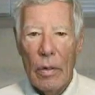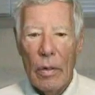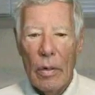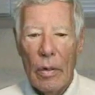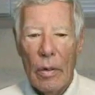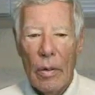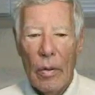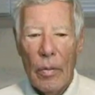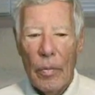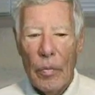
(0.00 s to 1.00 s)

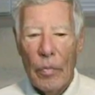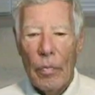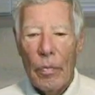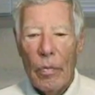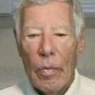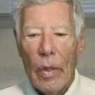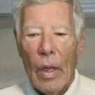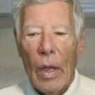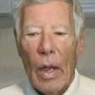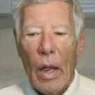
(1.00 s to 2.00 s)
(no one is talking)